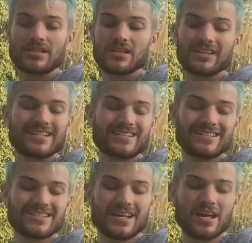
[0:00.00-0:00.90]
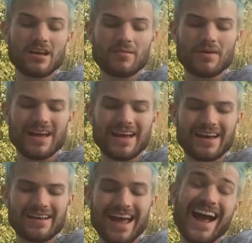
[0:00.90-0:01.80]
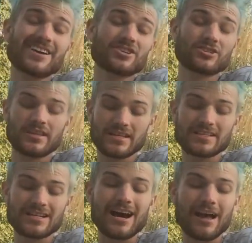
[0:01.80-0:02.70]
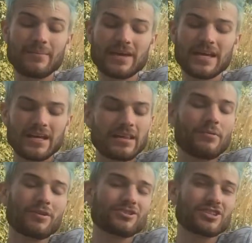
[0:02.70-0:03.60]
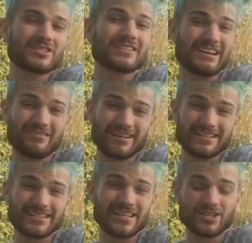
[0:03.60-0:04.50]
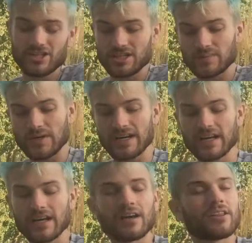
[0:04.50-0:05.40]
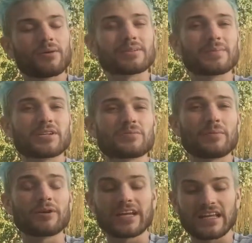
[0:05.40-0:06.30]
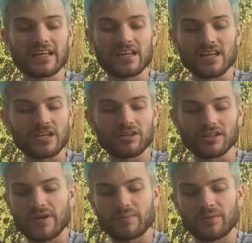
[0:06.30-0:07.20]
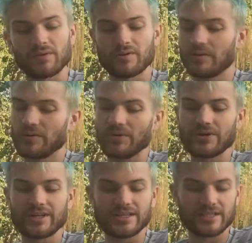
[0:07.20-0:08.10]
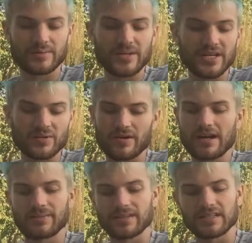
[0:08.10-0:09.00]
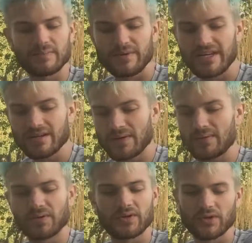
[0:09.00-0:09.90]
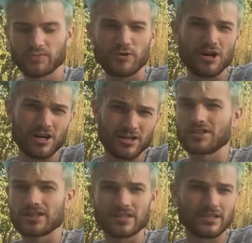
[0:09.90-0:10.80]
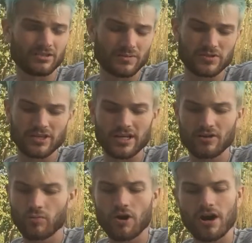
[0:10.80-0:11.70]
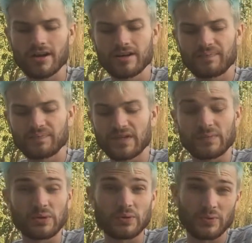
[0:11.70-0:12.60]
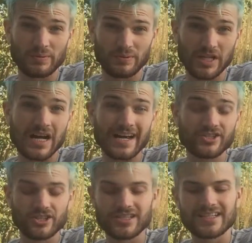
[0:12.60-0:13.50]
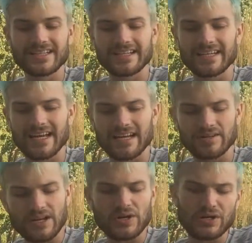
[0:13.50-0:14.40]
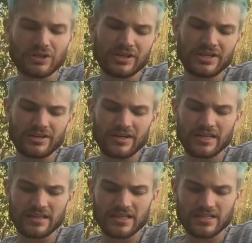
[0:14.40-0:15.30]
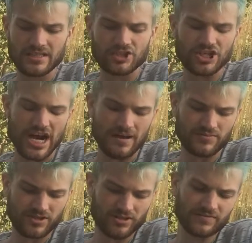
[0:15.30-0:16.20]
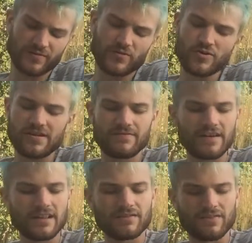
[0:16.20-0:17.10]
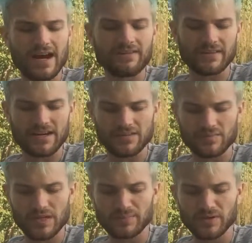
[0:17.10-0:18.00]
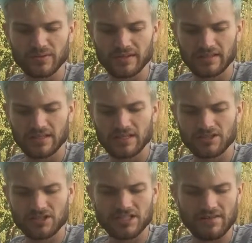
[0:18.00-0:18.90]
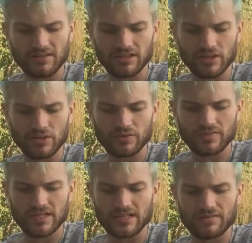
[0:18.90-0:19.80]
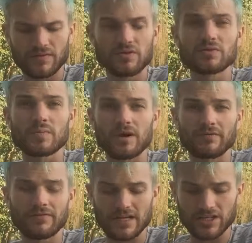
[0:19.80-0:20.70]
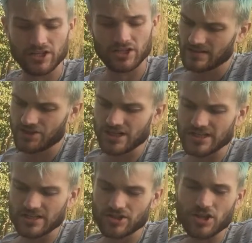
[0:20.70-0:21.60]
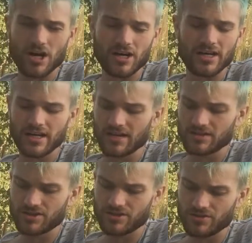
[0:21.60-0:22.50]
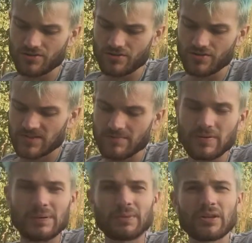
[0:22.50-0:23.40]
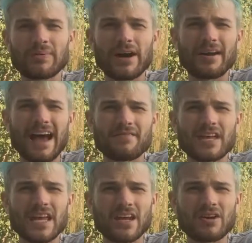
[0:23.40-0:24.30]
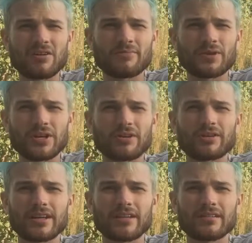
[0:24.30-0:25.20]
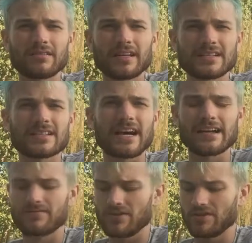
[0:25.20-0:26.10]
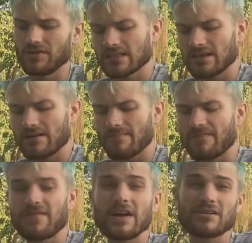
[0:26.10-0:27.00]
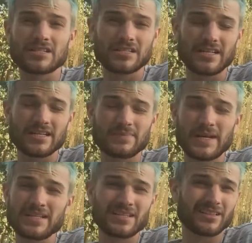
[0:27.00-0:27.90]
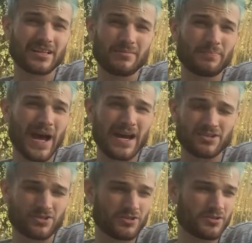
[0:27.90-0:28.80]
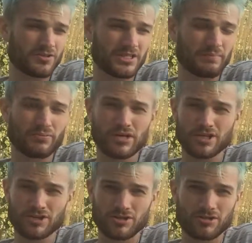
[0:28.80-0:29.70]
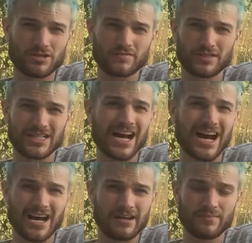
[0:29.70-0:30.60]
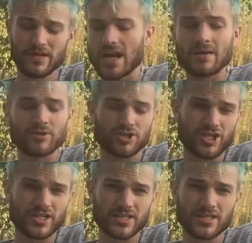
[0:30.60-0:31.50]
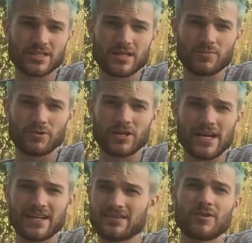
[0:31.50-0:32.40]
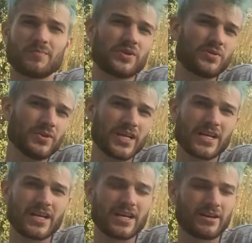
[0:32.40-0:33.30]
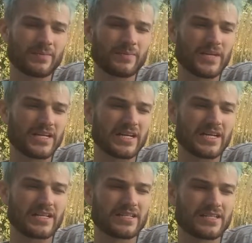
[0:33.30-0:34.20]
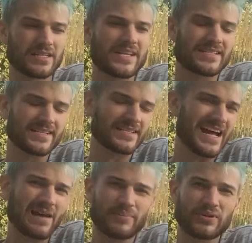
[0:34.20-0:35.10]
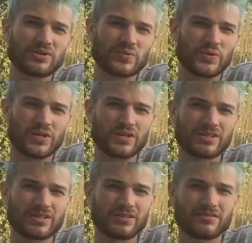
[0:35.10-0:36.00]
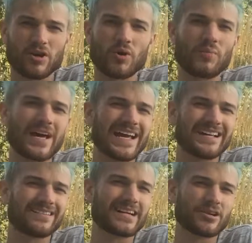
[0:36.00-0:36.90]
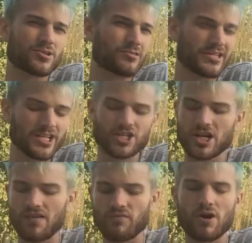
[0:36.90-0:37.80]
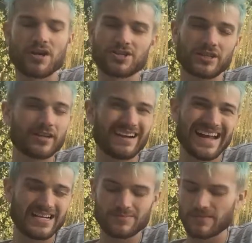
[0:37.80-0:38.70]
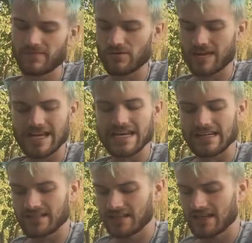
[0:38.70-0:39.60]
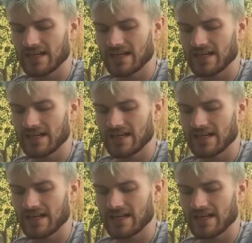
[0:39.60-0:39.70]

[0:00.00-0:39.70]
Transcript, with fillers: to listen to him, and actually, this time they weren't just hearing his teachings, but there was a bunch of people getting healed. People who couldn't speak were able to speak. People who couldn't walk, Jesus healed them so they could walk people who were blind could see again. And earlier in this chapter, before he fed the 5,000 people with just seven loaves and a few small fish, Jesus is talking to some people about having inner purity inside of you. Some Pharisees, basically pastors and preachers of the time, came to Jesus and were like rebuking him because his disciples weren't obeying their tradition of washing their hands before they eat.